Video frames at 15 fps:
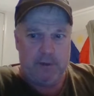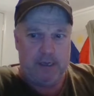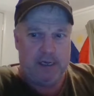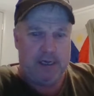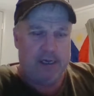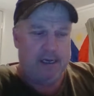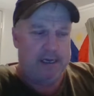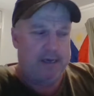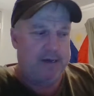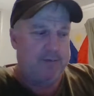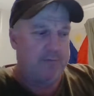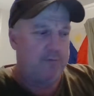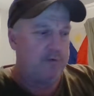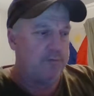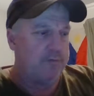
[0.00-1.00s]

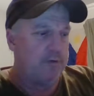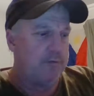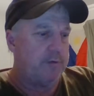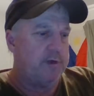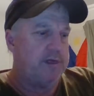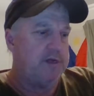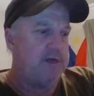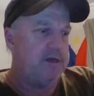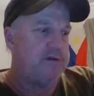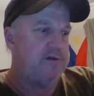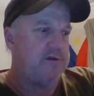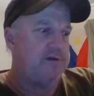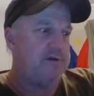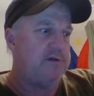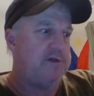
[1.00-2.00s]
We'll probably need
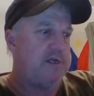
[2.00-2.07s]
to